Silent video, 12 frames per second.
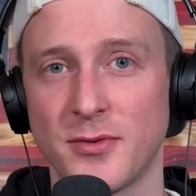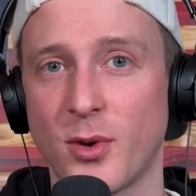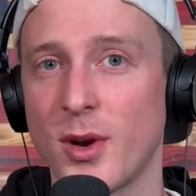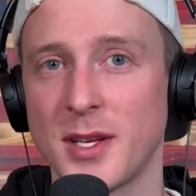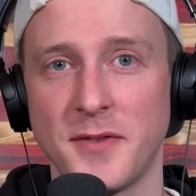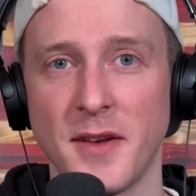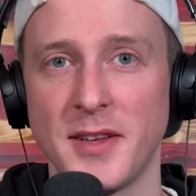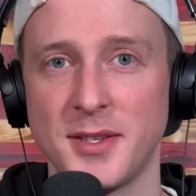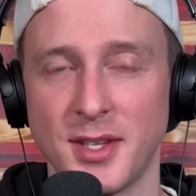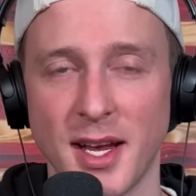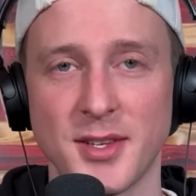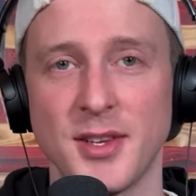40s,
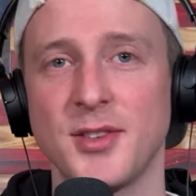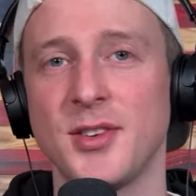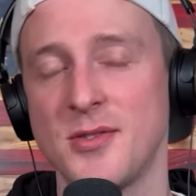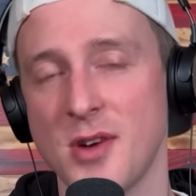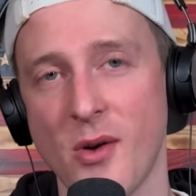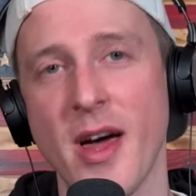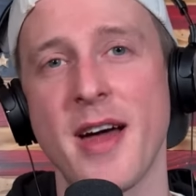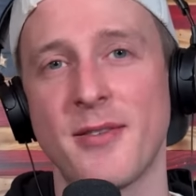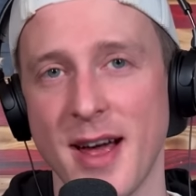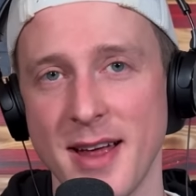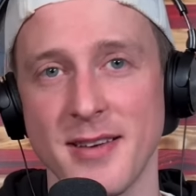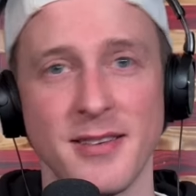50s, 60s, you know that,
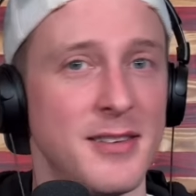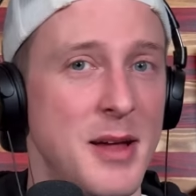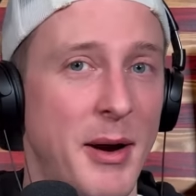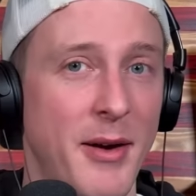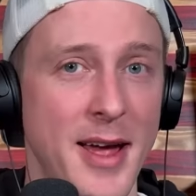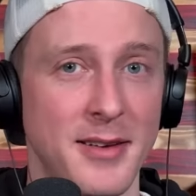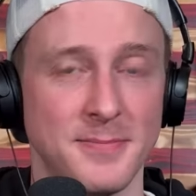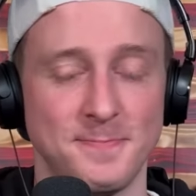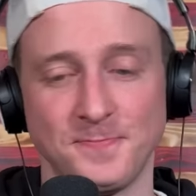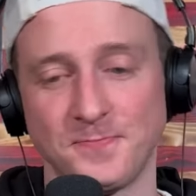right? Am I right?